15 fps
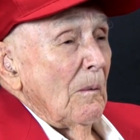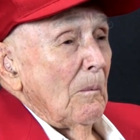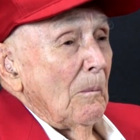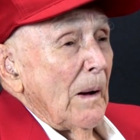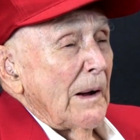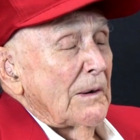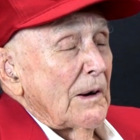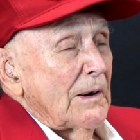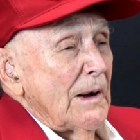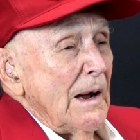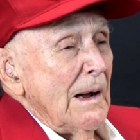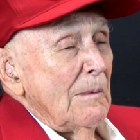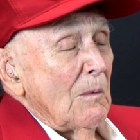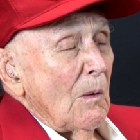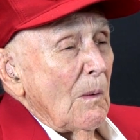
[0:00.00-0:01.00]
about the
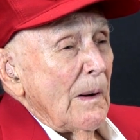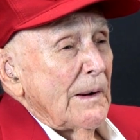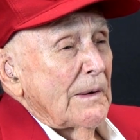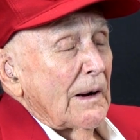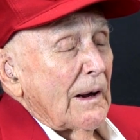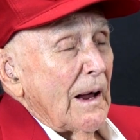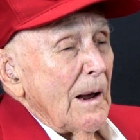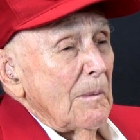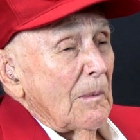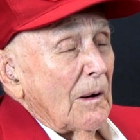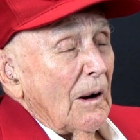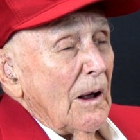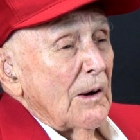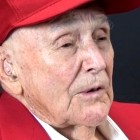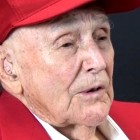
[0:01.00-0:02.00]
time we went to Cape
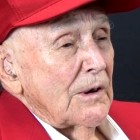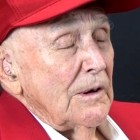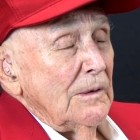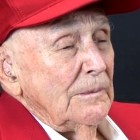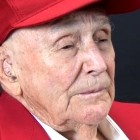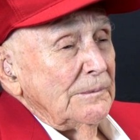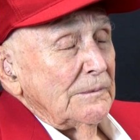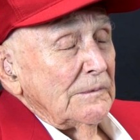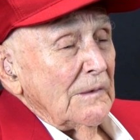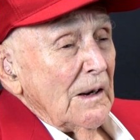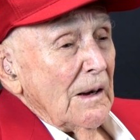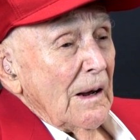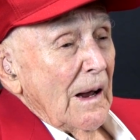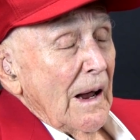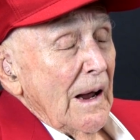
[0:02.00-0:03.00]
Gloucester,
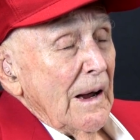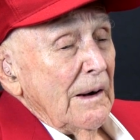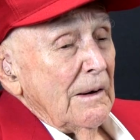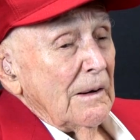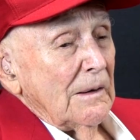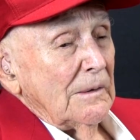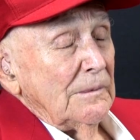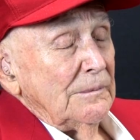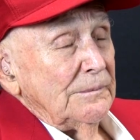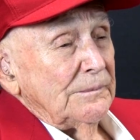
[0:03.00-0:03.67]
and